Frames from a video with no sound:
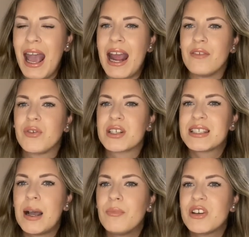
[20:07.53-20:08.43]
And for
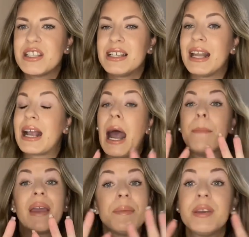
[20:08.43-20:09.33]
some reason, like I
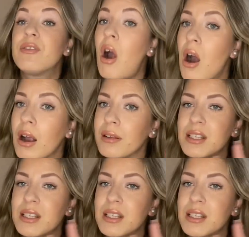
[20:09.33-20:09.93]
may be wrong.